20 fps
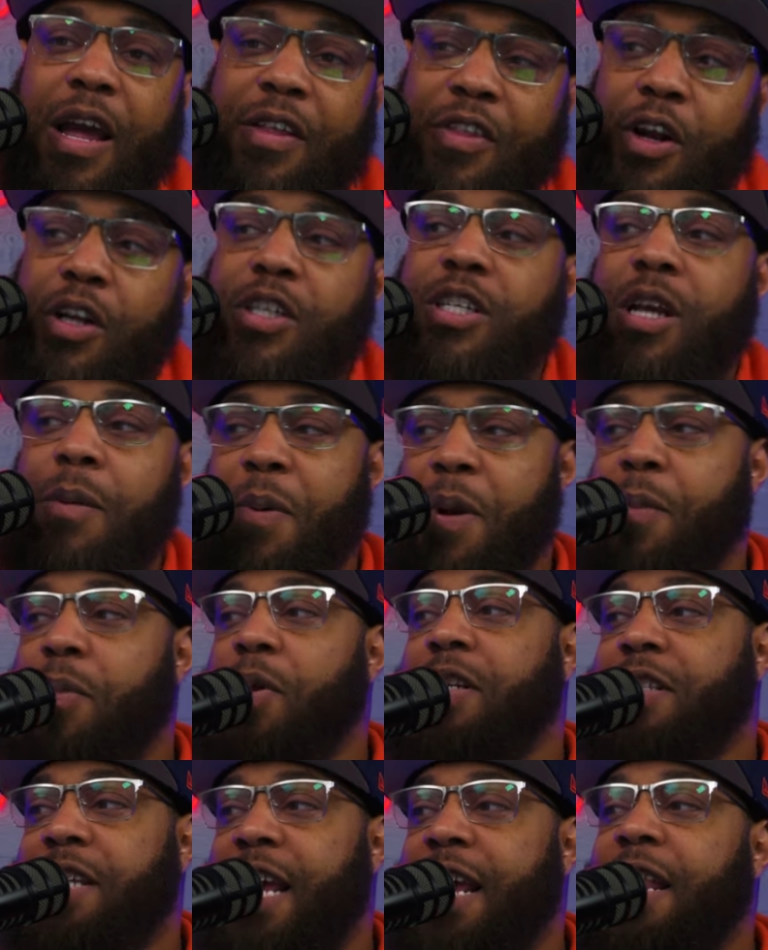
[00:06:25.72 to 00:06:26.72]
there are some people
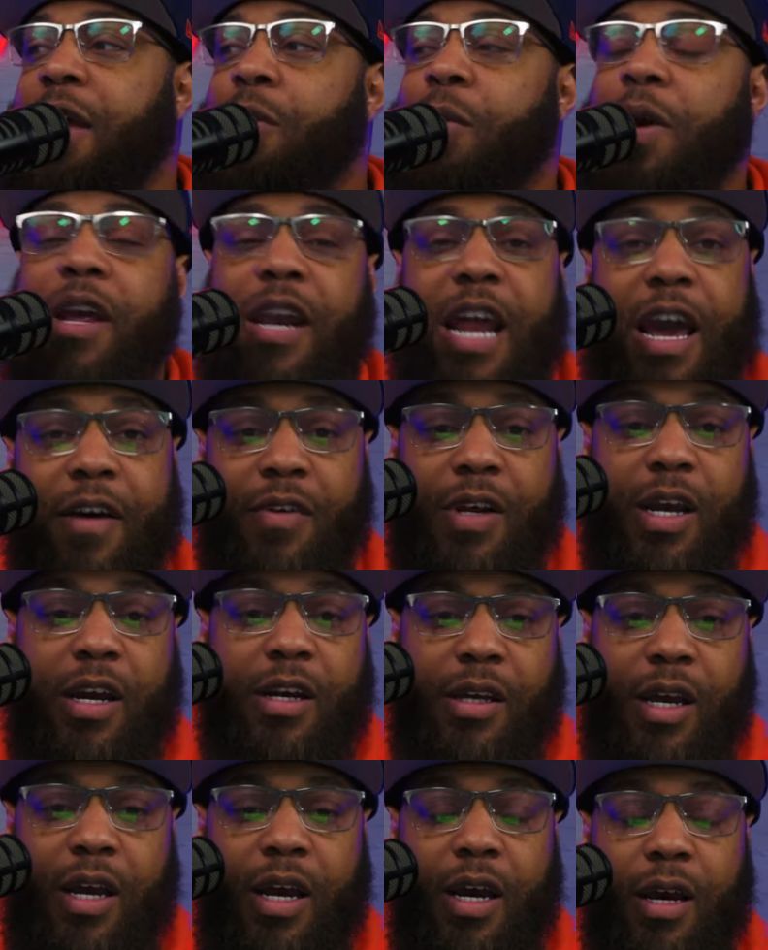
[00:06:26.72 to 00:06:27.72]
that say that we could have
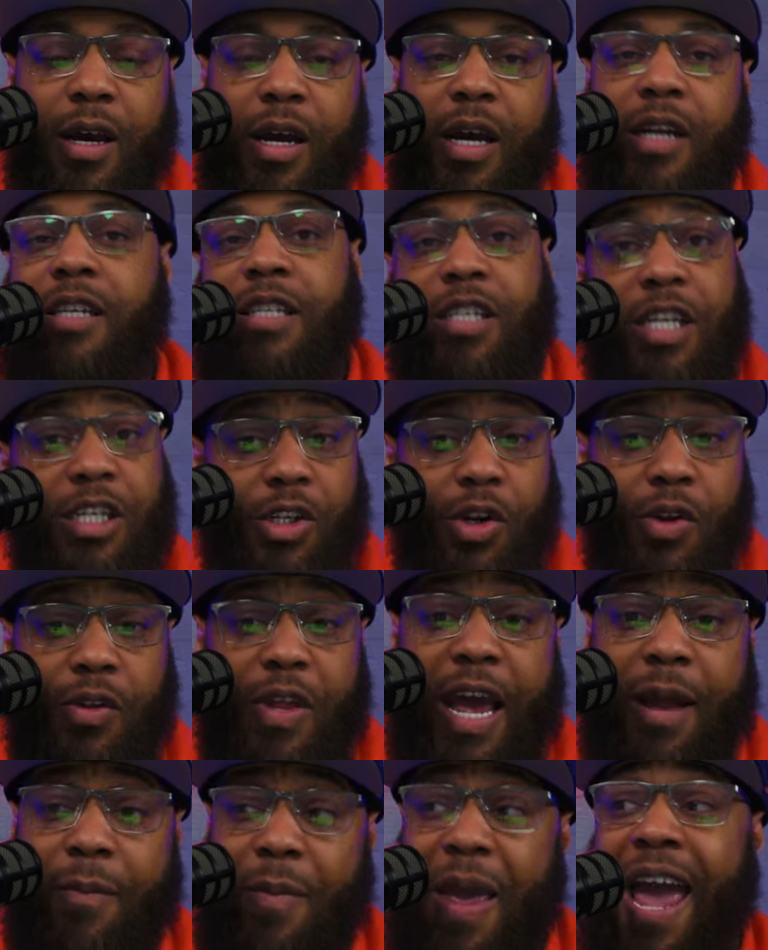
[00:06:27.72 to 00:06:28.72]
a decision on
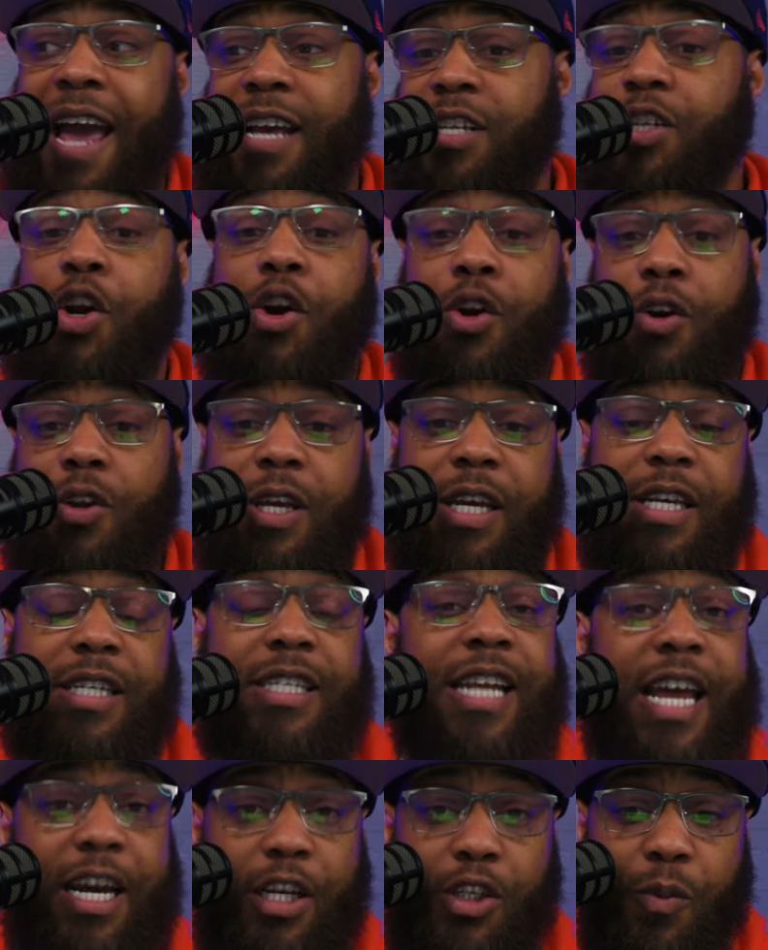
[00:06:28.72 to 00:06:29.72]
that as early
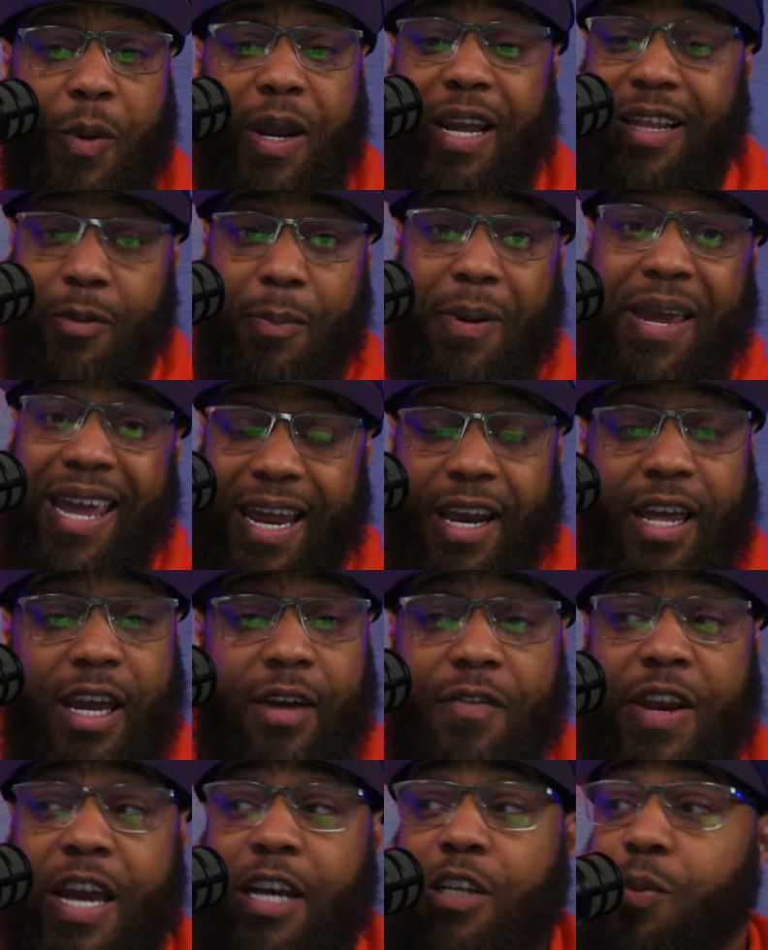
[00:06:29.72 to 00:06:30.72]
as next week, the beginning
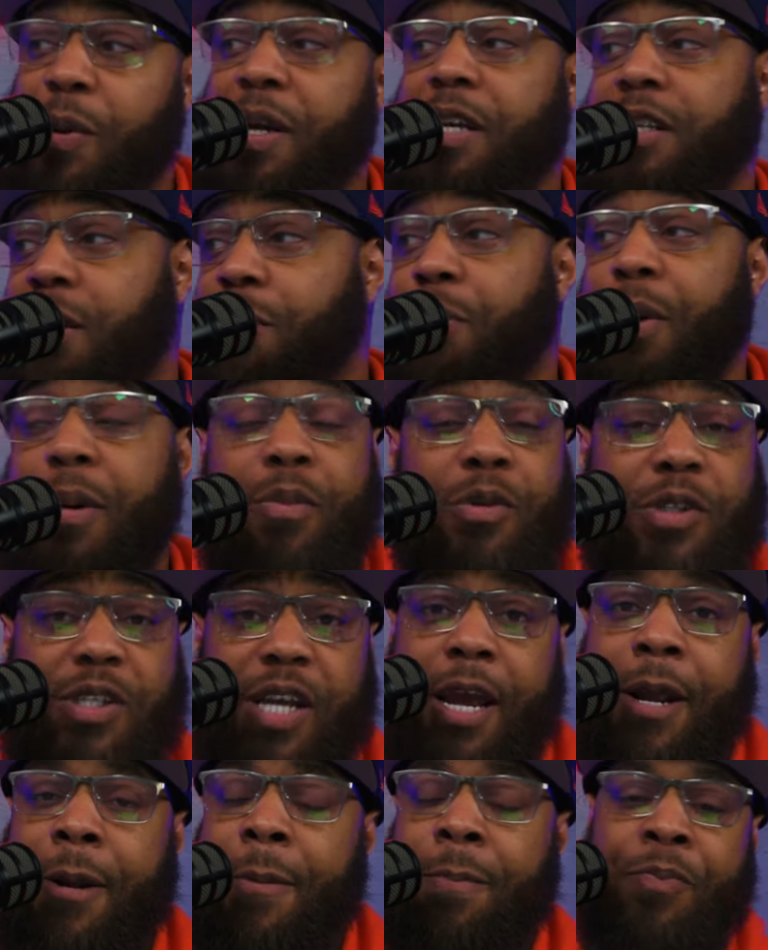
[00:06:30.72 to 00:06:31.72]
of next week. Some people
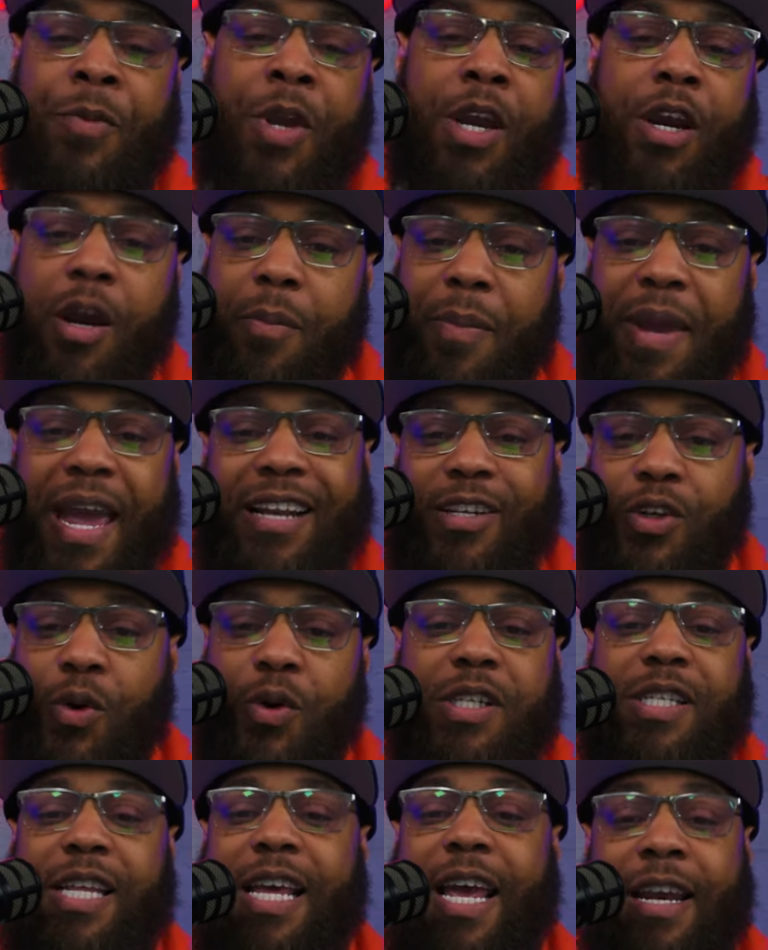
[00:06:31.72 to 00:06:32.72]
say it could be
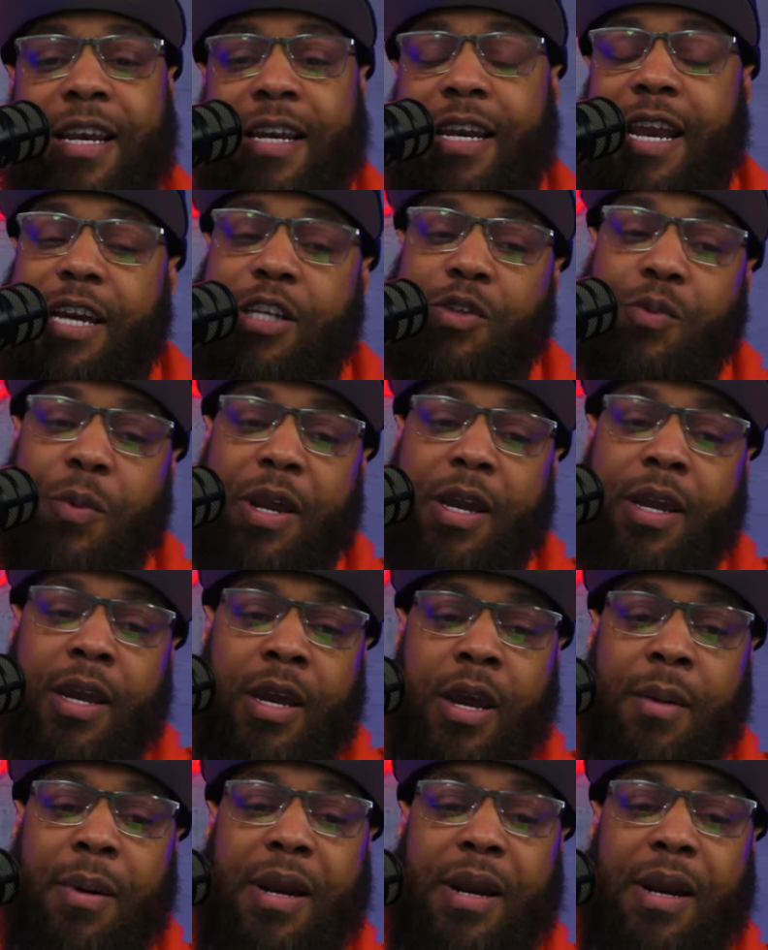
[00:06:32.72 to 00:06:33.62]
towards the end of next week.